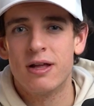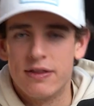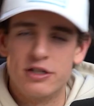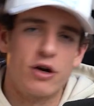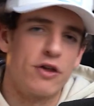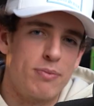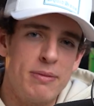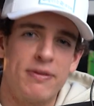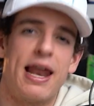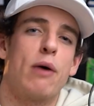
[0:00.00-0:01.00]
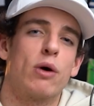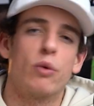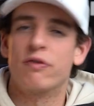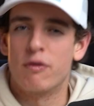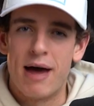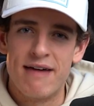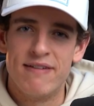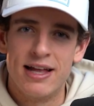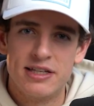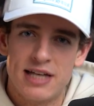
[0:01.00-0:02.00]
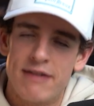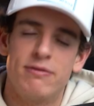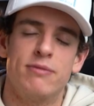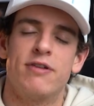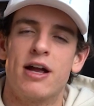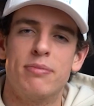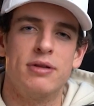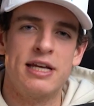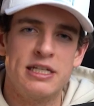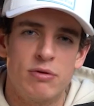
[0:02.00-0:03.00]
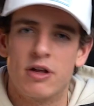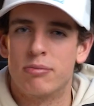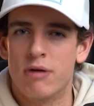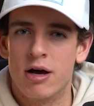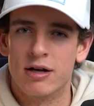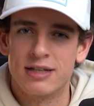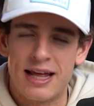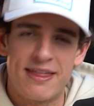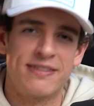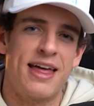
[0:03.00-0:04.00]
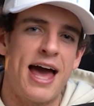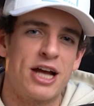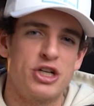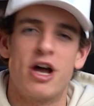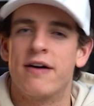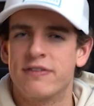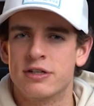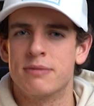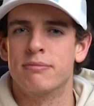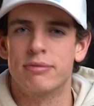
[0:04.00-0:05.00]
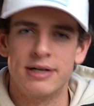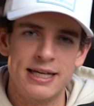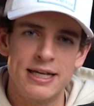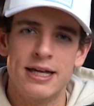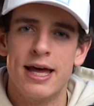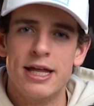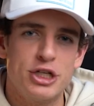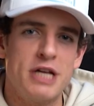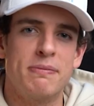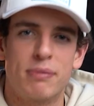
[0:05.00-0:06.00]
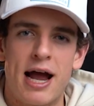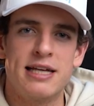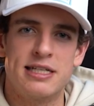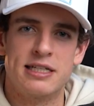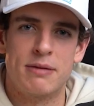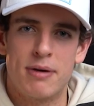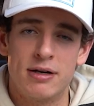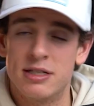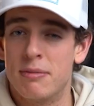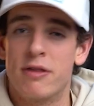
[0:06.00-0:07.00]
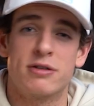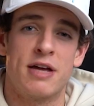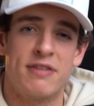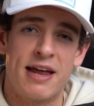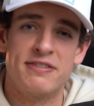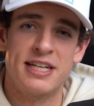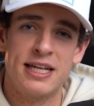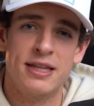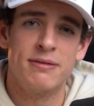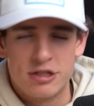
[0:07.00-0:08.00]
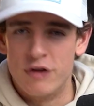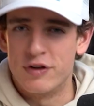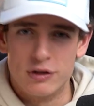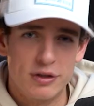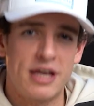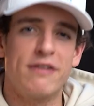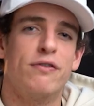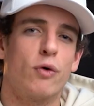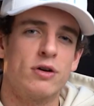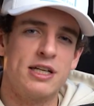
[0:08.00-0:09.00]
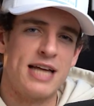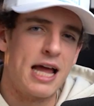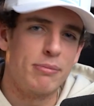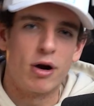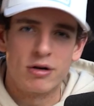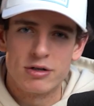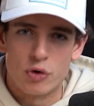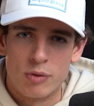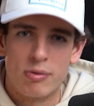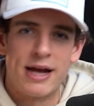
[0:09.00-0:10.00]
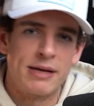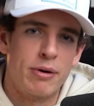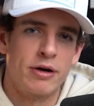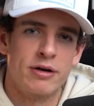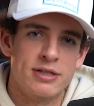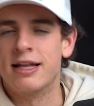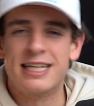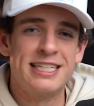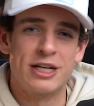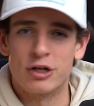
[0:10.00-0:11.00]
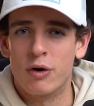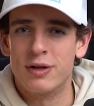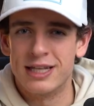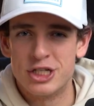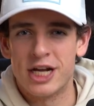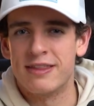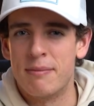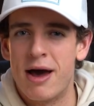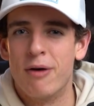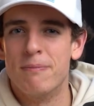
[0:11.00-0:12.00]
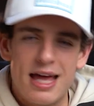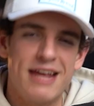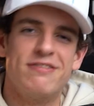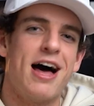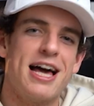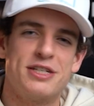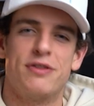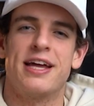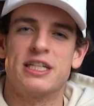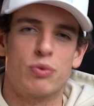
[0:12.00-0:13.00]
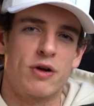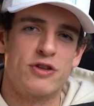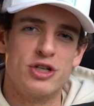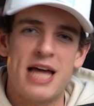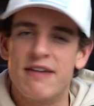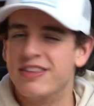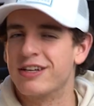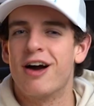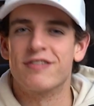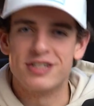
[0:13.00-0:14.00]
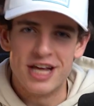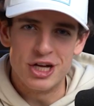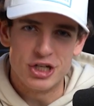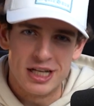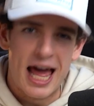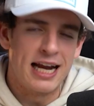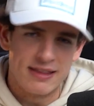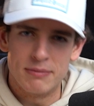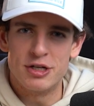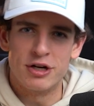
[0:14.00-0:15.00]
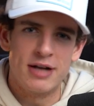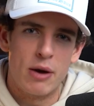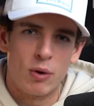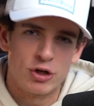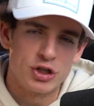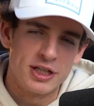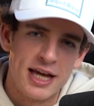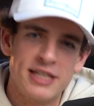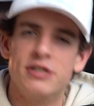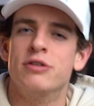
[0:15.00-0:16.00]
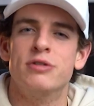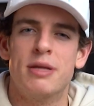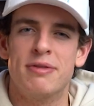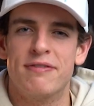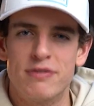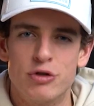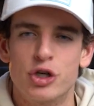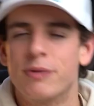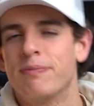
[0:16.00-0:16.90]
These are all the people that I work with for my events, and I've been very pleased with their product, and I think they actually offer some pretty cheap prices compared to some other stuff that I've seen. So if you're looking for design partners or branding partners, I'd consider going and checking them out. And if not, I still think it's worth just having the conversation and adding them to your network just in case you use them in the future.